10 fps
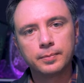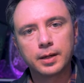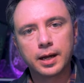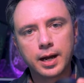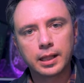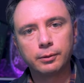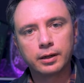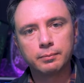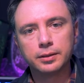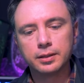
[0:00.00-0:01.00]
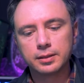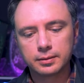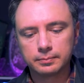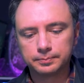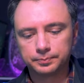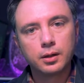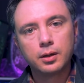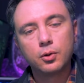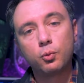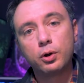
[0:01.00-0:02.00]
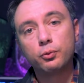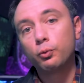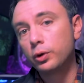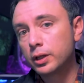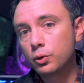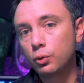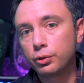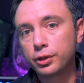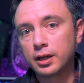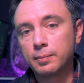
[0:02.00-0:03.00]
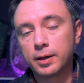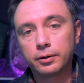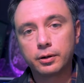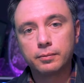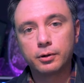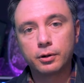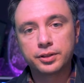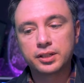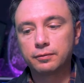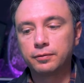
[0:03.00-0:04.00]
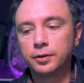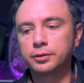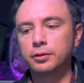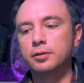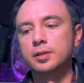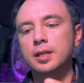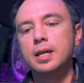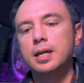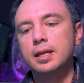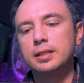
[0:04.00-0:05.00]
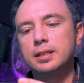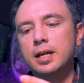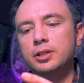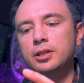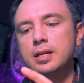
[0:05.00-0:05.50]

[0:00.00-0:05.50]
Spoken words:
I highly recommend these. One really cool thing about Earth's filters is they actually